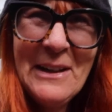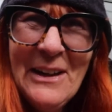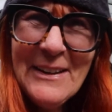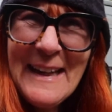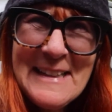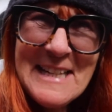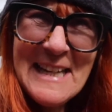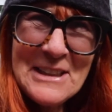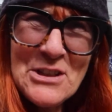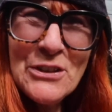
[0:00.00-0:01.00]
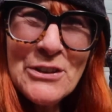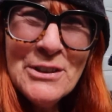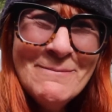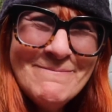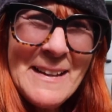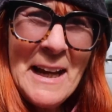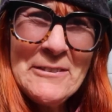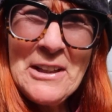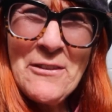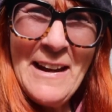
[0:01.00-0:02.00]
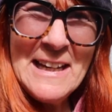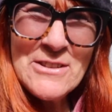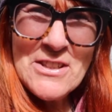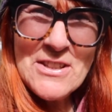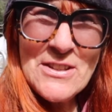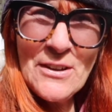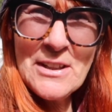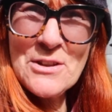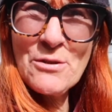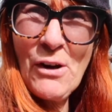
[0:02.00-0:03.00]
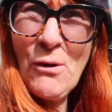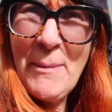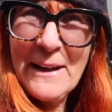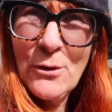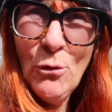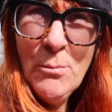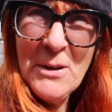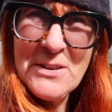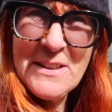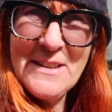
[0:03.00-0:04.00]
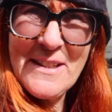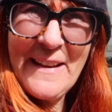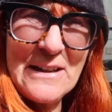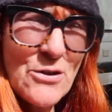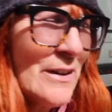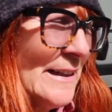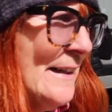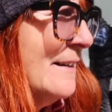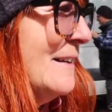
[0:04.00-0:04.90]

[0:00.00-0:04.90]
Okay, take two. After the van just decided to roll back almost into that tree,